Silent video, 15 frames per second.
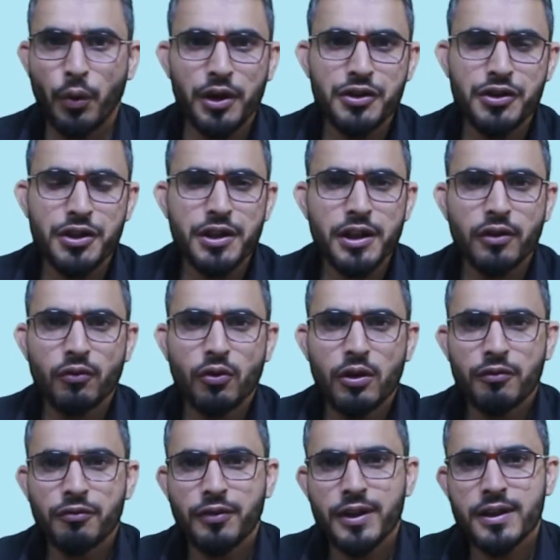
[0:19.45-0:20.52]
Virginia
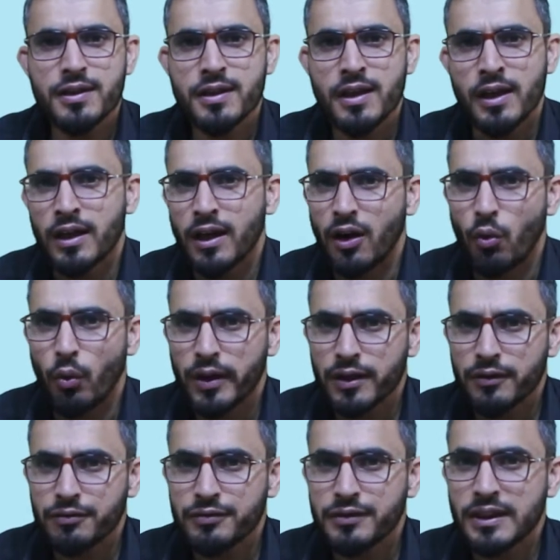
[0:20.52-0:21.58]
Woolf is one
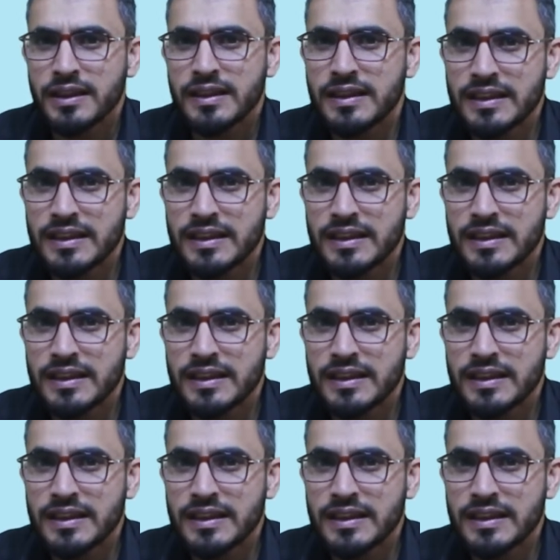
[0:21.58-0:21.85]
of the